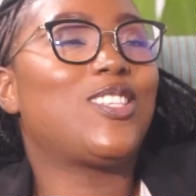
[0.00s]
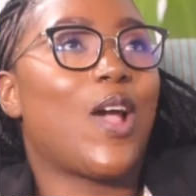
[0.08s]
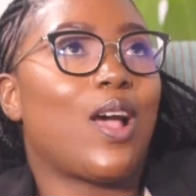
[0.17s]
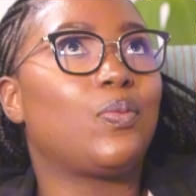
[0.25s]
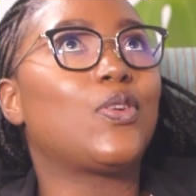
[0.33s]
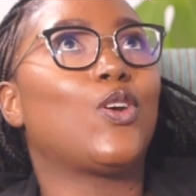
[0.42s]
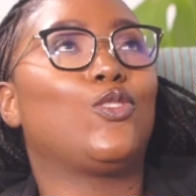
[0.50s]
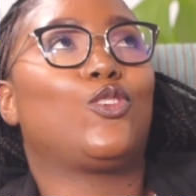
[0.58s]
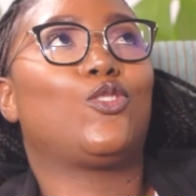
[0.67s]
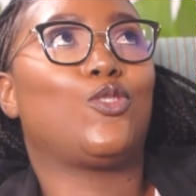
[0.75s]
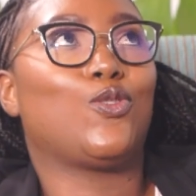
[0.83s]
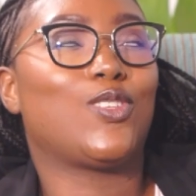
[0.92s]
your approach
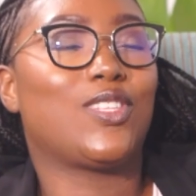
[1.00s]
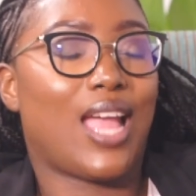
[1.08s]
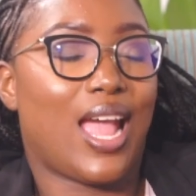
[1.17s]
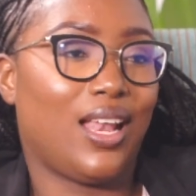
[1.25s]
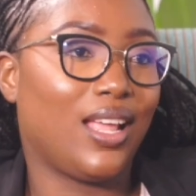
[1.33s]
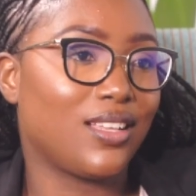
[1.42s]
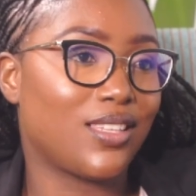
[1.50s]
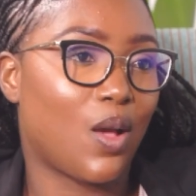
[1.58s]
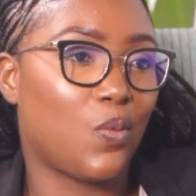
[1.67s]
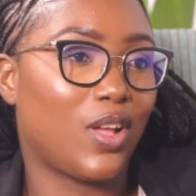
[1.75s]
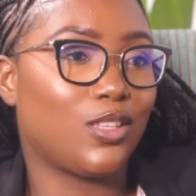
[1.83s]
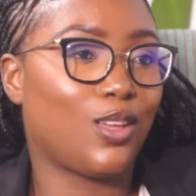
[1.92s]
to styling
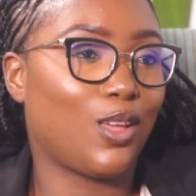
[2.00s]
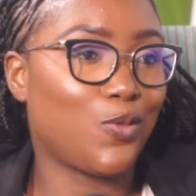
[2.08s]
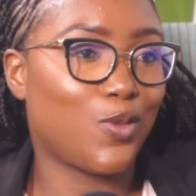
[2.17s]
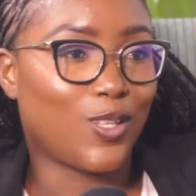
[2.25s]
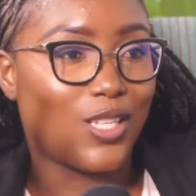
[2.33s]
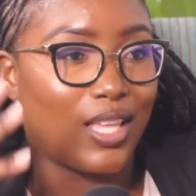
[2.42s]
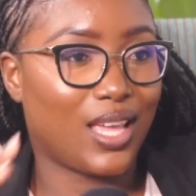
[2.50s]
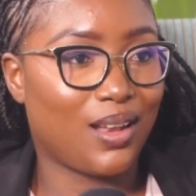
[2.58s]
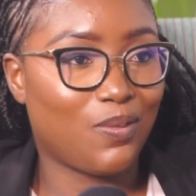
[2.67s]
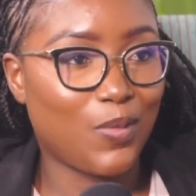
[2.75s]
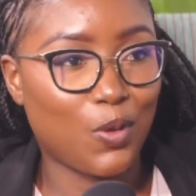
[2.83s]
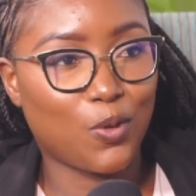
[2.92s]
someone? So if you're to
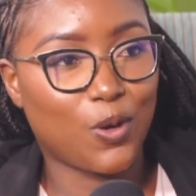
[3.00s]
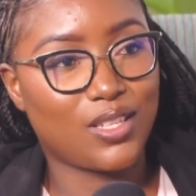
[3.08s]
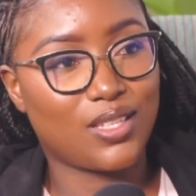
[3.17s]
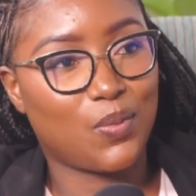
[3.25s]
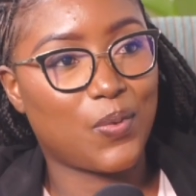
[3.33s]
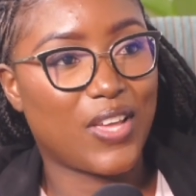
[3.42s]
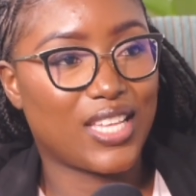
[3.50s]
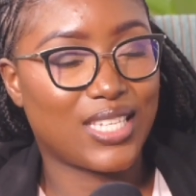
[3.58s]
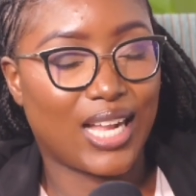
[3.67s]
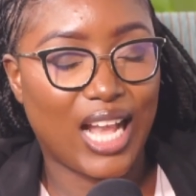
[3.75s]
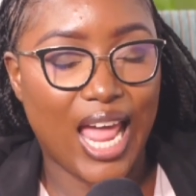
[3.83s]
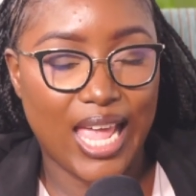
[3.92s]
get me, for example, as a
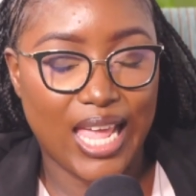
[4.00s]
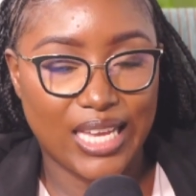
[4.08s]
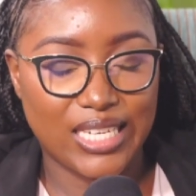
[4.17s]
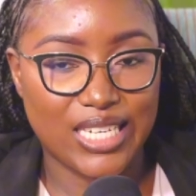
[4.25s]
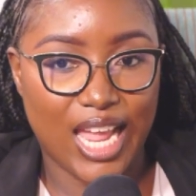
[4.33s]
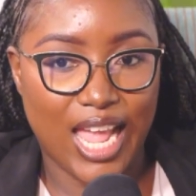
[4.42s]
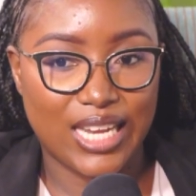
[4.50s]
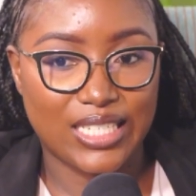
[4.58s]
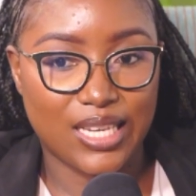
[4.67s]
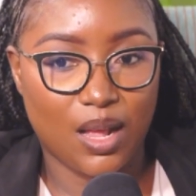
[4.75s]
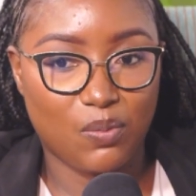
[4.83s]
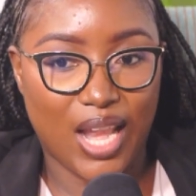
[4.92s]
client,
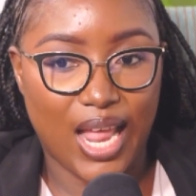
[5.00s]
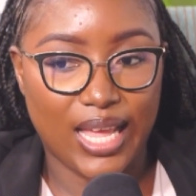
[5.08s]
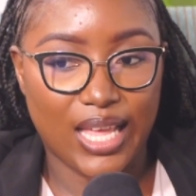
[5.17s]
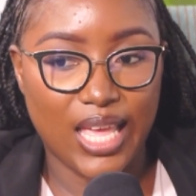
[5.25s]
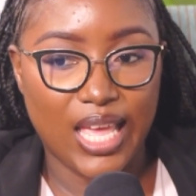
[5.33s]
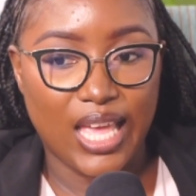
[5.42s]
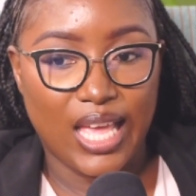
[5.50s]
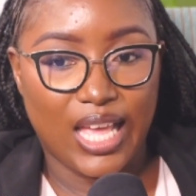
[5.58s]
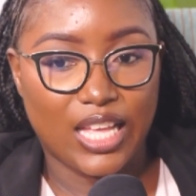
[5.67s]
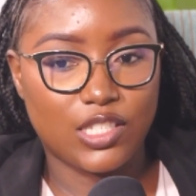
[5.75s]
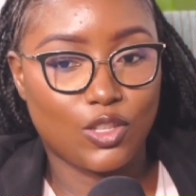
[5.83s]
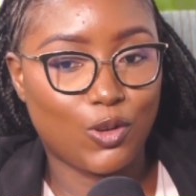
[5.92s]
and I'm like,
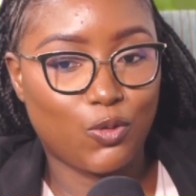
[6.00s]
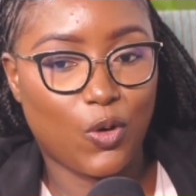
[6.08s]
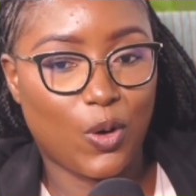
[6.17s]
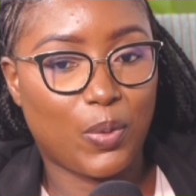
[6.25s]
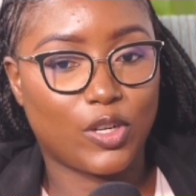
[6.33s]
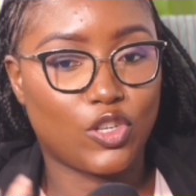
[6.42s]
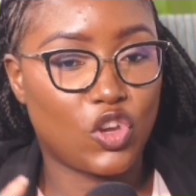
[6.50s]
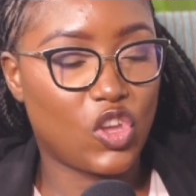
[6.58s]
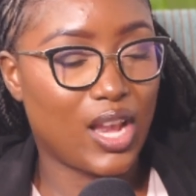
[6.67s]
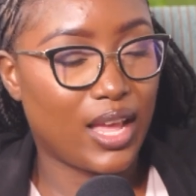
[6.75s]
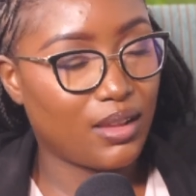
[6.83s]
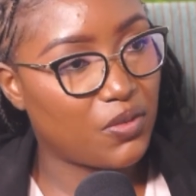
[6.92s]
it's not for a
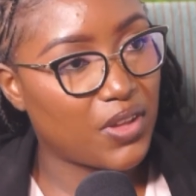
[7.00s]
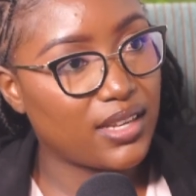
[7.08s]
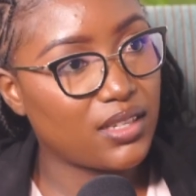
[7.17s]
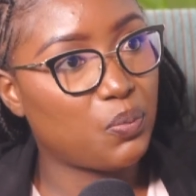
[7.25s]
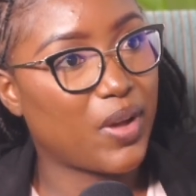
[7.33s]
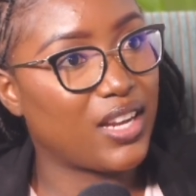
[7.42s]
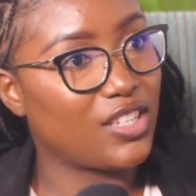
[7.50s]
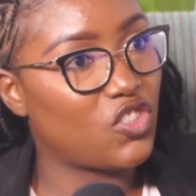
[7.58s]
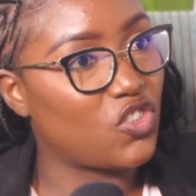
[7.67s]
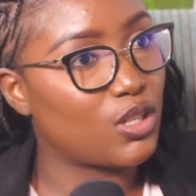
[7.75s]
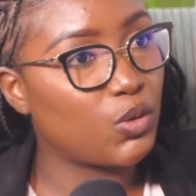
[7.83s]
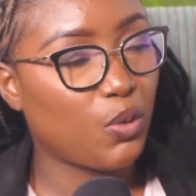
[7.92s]
particular event, but it's
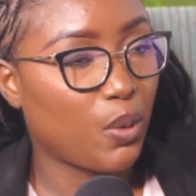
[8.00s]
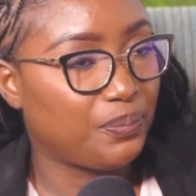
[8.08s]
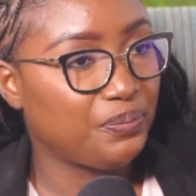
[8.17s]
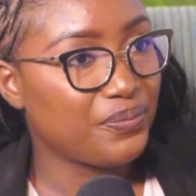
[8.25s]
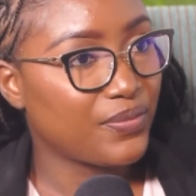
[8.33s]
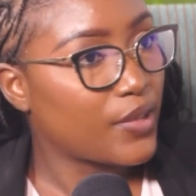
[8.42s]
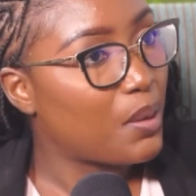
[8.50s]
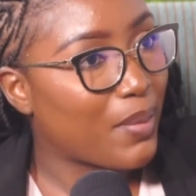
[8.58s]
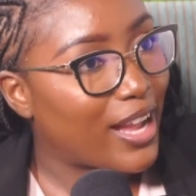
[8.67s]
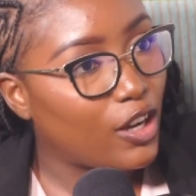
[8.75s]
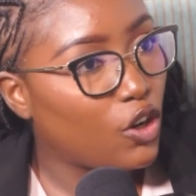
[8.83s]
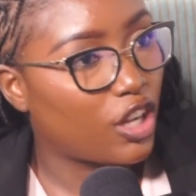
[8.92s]
just for
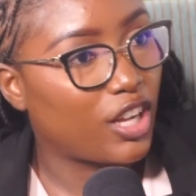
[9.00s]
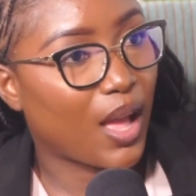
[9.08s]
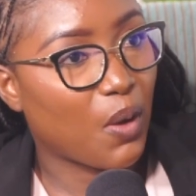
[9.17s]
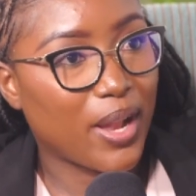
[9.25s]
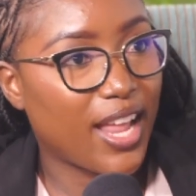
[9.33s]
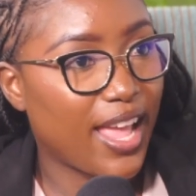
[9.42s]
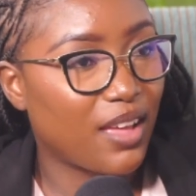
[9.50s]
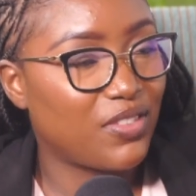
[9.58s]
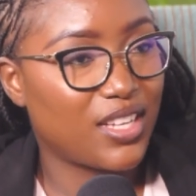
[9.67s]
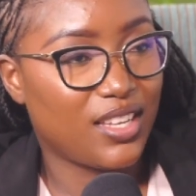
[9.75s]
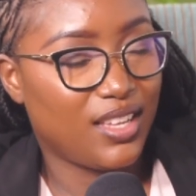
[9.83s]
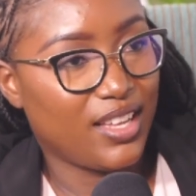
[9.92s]
my look. I want to have
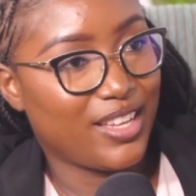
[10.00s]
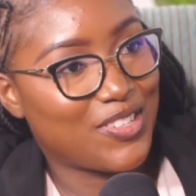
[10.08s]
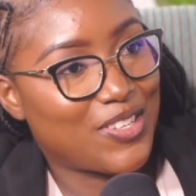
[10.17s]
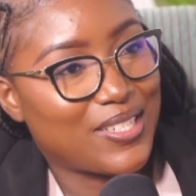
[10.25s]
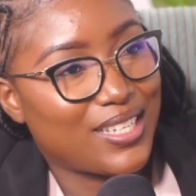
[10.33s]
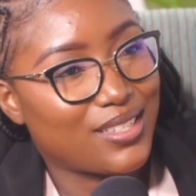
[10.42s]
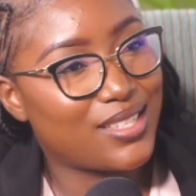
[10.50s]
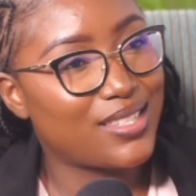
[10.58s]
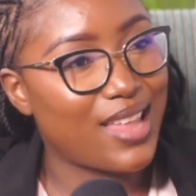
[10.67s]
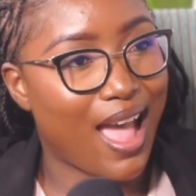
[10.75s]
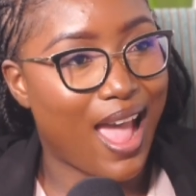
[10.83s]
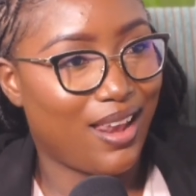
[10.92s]
a certain
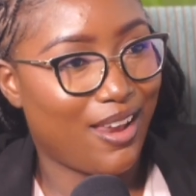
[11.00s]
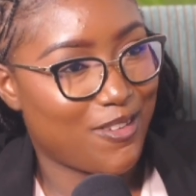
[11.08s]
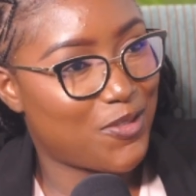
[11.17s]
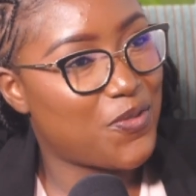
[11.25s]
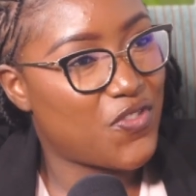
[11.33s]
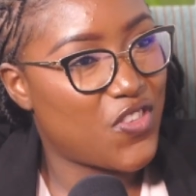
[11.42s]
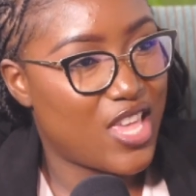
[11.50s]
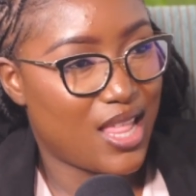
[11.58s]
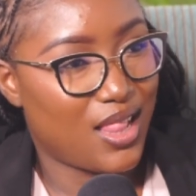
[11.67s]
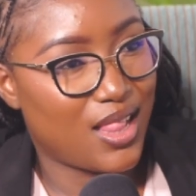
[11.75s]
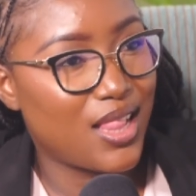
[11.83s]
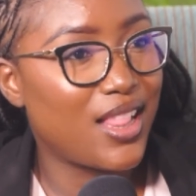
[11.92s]
style and
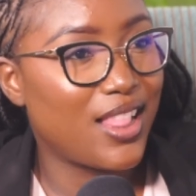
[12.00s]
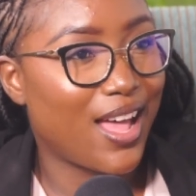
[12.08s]
feel